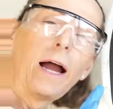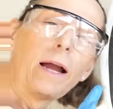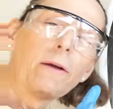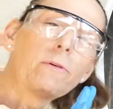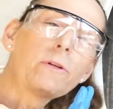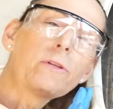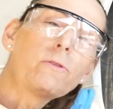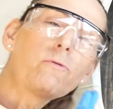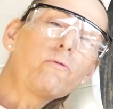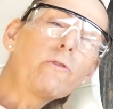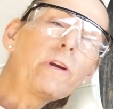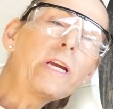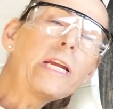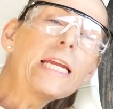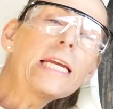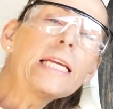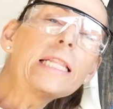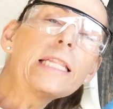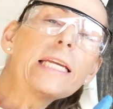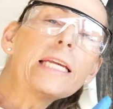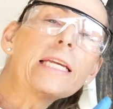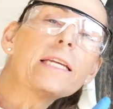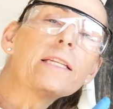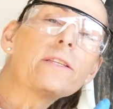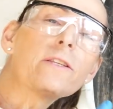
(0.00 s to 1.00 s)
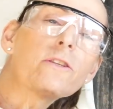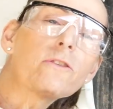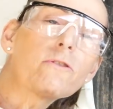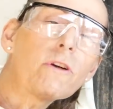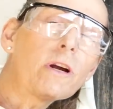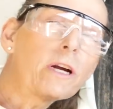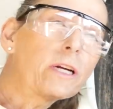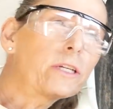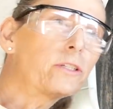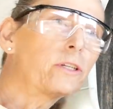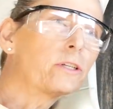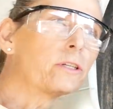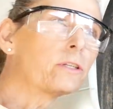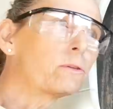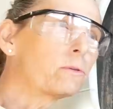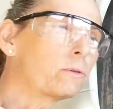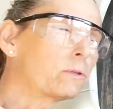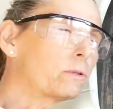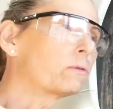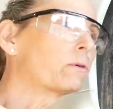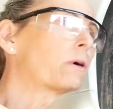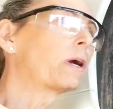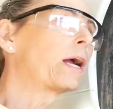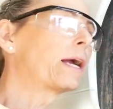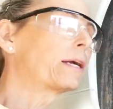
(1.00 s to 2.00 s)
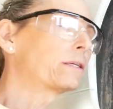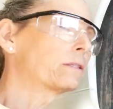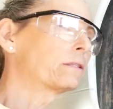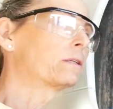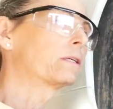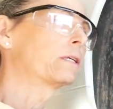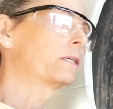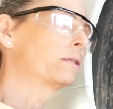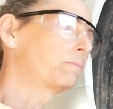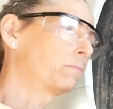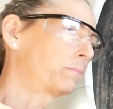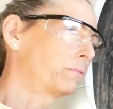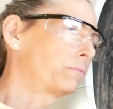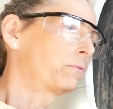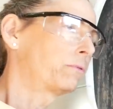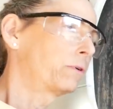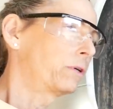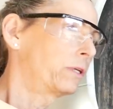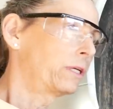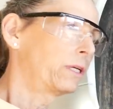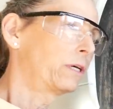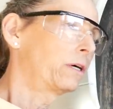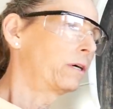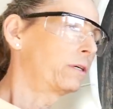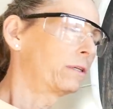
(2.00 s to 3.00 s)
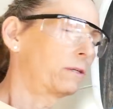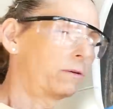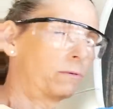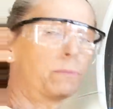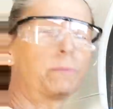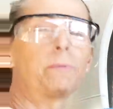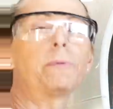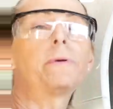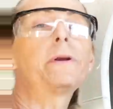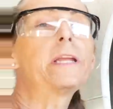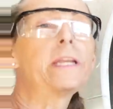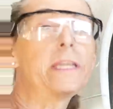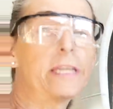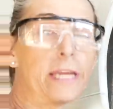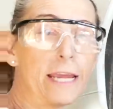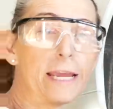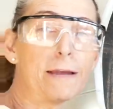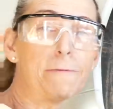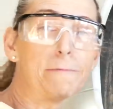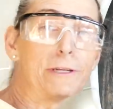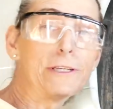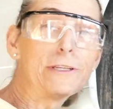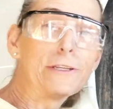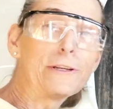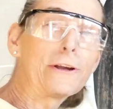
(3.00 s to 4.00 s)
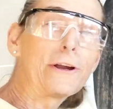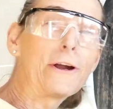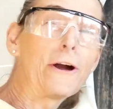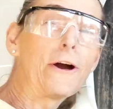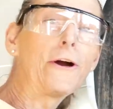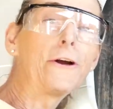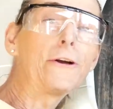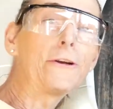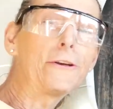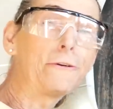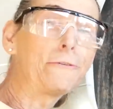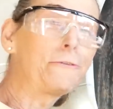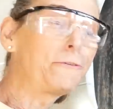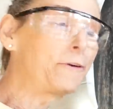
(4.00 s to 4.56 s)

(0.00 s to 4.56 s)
I was reading the instructions, which were actually really hard, they were pretty damaged, hard to